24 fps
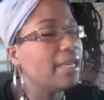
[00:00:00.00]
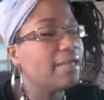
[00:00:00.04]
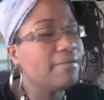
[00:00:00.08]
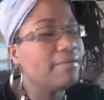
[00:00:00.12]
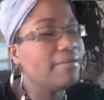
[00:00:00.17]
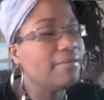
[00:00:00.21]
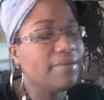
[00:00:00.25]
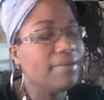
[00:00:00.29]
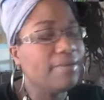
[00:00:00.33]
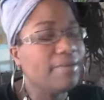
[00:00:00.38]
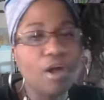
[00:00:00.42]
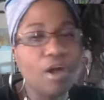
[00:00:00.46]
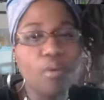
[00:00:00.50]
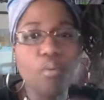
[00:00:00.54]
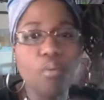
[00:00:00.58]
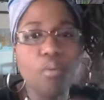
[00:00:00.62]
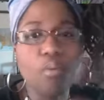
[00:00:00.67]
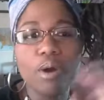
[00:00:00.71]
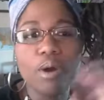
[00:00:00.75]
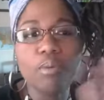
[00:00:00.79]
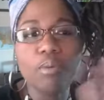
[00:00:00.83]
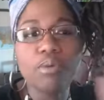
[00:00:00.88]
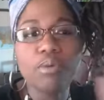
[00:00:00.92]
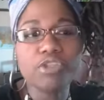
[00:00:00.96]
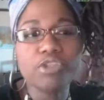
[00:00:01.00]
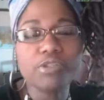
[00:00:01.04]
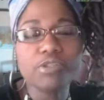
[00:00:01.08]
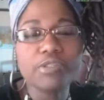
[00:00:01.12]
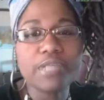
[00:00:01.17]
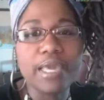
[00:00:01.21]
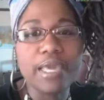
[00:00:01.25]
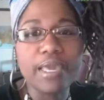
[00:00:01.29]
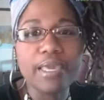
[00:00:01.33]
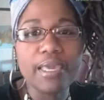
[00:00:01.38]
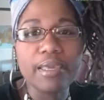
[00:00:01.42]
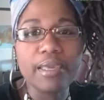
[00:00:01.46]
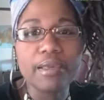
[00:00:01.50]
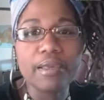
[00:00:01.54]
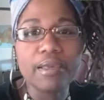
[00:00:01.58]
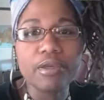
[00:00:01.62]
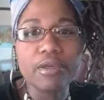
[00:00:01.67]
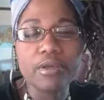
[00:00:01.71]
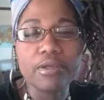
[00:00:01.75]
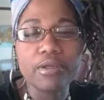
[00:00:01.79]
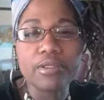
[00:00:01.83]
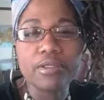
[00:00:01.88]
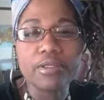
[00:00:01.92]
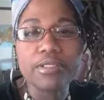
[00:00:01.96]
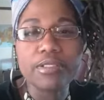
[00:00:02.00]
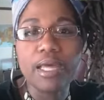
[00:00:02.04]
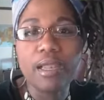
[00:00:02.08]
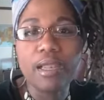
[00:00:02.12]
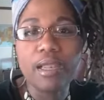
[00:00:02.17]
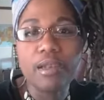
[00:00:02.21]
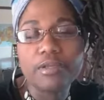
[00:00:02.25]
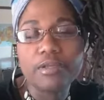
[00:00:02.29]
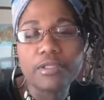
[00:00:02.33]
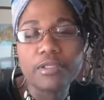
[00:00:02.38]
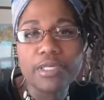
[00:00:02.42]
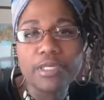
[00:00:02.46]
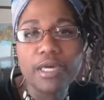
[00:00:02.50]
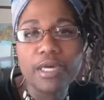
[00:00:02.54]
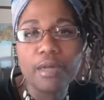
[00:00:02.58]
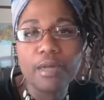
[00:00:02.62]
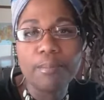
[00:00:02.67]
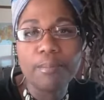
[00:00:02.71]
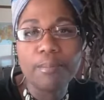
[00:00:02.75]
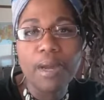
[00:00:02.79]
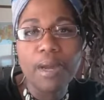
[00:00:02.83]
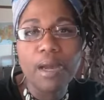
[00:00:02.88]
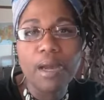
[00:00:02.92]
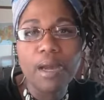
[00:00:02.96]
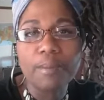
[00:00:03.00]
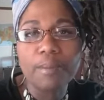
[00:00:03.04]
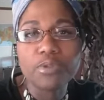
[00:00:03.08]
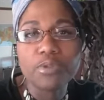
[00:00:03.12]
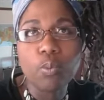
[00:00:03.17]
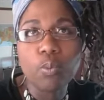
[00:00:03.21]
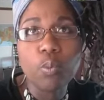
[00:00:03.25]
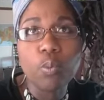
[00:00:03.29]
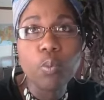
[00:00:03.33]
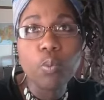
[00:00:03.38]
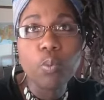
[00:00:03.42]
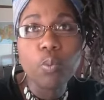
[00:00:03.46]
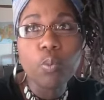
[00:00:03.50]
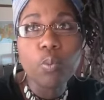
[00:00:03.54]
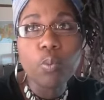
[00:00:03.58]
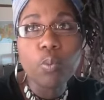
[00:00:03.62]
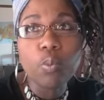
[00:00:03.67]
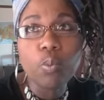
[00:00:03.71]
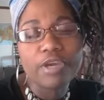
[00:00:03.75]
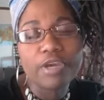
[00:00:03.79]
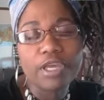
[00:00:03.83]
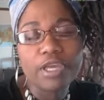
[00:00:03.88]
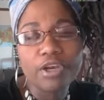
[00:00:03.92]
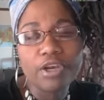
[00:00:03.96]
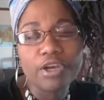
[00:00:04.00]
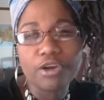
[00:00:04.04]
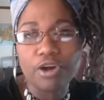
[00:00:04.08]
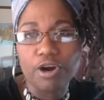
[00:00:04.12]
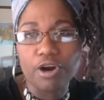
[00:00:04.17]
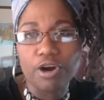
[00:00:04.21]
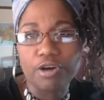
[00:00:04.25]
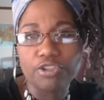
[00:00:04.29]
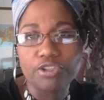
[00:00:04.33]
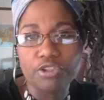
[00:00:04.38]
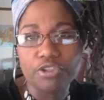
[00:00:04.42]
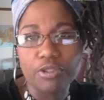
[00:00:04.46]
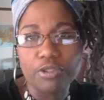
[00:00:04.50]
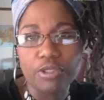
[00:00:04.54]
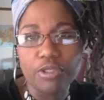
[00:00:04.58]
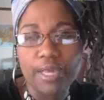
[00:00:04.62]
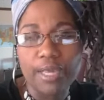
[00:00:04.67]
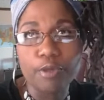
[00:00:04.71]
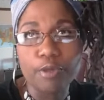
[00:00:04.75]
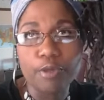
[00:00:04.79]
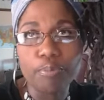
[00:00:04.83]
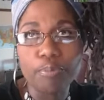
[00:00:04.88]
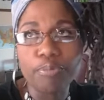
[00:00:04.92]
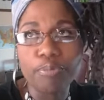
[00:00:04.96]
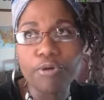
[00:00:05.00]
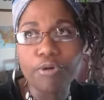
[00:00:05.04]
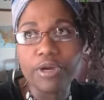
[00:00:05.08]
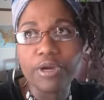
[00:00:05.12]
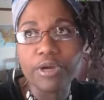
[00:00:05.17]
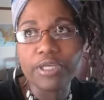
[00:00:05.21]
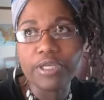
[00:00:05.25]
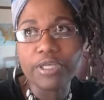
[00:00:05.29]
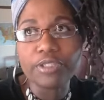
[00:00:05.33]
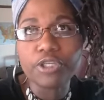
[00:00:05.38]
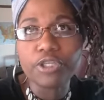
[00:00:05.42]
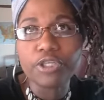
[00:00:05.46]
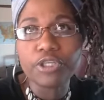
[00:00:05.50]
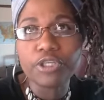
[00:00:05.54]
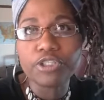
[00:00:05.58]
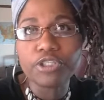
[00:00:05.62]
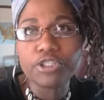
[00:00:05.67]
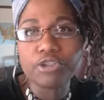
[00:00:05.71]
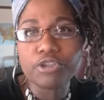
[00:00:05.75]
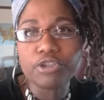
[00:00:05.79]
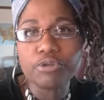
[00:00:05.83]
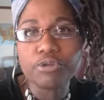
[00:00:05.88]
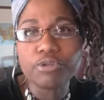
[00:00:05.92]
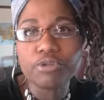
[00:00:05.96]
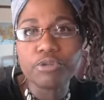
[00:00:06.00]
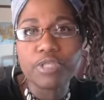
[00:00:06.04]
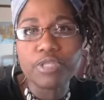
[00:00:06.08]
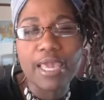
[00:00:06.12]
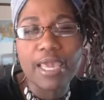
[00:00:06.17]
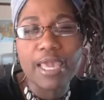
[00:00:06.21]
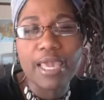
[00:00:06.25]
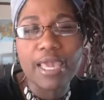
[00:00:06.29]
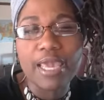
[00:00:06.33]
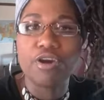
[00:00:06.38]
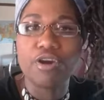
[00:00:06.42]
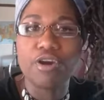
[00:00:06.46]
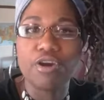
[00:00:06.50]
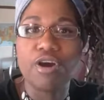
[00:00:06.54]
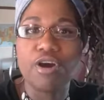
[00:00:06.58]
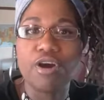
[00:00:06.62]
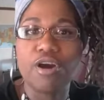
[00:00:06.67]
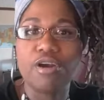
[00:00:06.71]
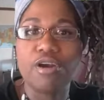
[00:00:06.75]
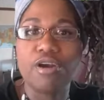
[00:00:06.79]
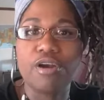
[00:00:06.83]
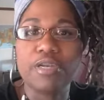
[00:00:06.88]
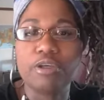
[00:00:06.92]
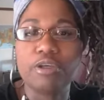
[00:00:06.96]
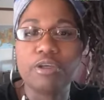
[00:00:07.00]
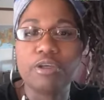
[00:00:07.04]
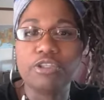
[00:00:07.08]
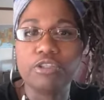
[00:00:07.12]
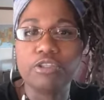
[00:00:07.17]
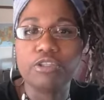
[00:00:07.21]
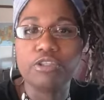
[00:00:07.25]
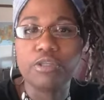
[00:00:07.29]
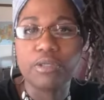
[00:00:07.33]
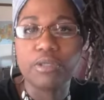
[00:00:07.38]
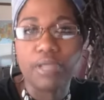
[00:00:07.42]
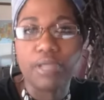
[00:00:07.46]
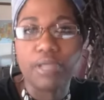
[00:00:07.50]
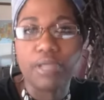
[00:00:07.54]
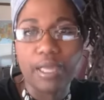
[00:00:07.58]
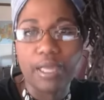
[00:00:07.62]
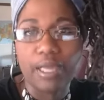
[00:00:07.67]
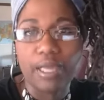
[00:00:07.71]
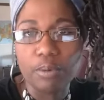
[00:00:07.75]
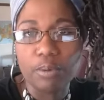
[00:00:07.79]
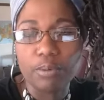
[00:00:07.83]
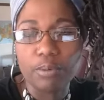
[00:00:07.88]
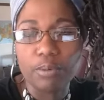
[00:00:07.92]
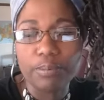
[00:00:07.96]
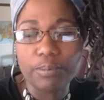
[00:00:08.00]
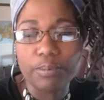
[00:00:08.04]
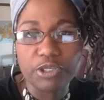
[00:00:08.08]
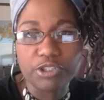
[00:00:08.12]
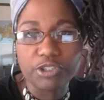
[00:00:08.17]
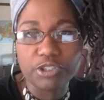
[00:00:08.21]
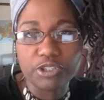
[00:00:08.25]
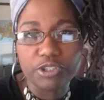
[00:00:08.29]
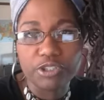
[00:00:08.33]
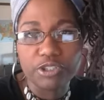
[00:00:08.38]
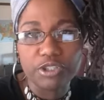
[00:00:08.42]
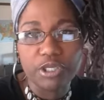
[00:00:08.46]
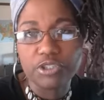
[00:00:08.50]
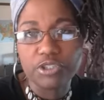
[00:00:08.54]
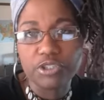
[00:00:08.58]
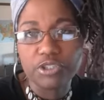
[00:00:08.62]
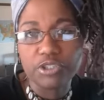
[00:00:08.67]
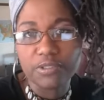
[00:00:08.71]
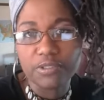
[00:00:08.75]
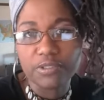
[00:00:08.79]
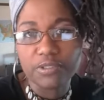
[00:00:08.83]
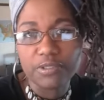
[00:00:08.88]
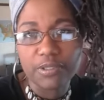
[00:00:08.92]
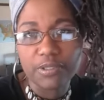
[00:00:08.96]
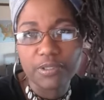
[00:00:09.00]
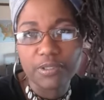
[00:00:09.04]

and what would you say tell moms what their kindergarten should look like, their preschool day, kindergarten day should look like? What would be your suggestions?